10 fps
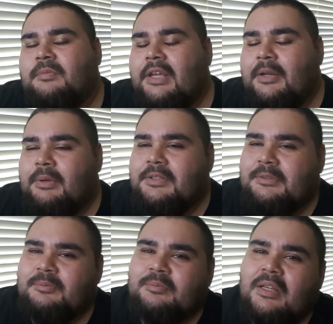Anyways,
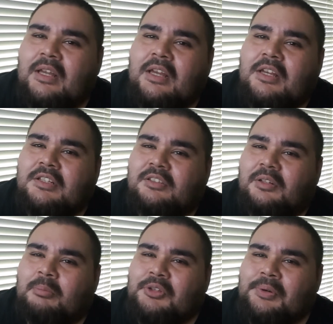so
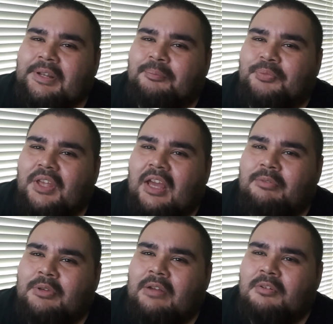number 3,
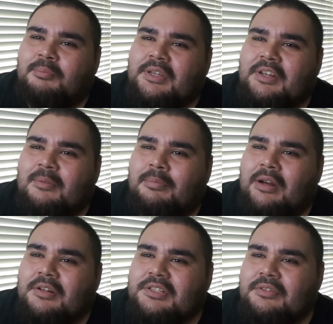have you ever been
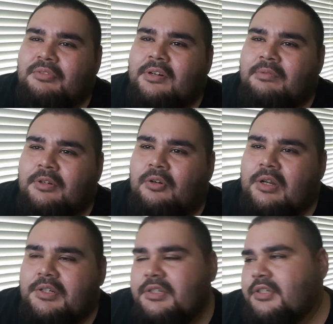embarrassed in front of a
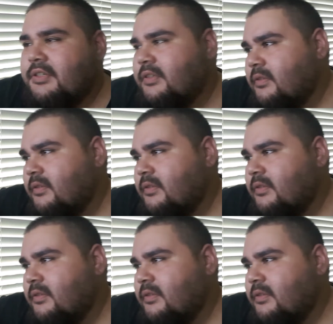crush?